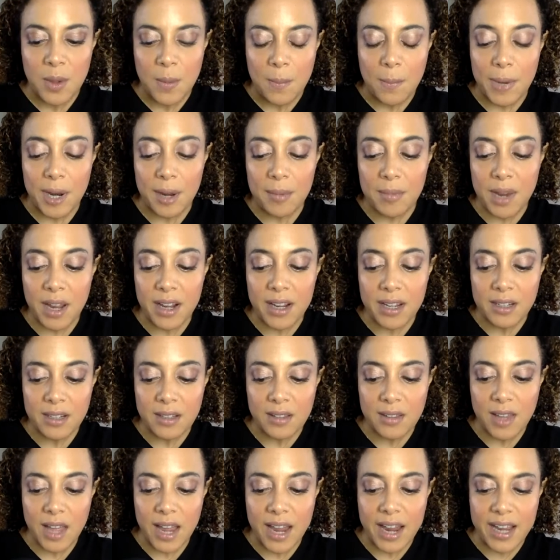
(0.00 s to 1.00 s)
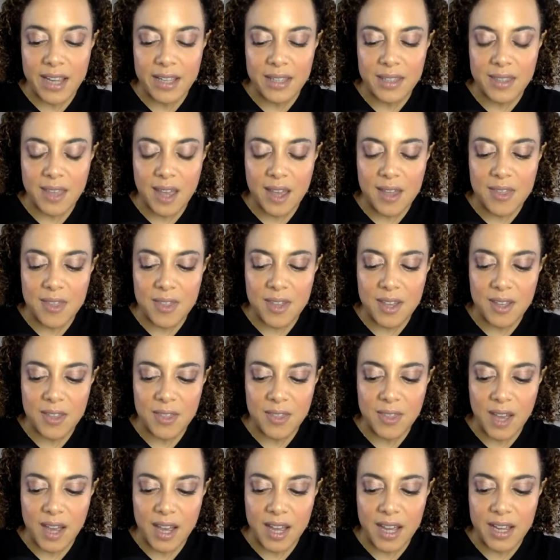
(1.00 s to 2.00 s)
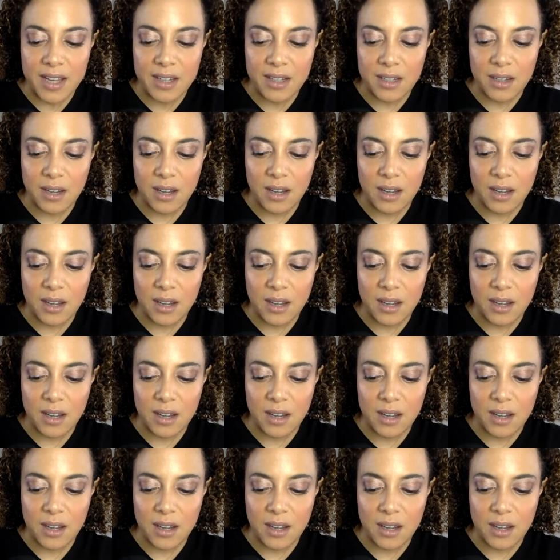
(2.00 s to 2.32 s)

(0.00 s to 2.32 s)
But I'm not going to lie. I think that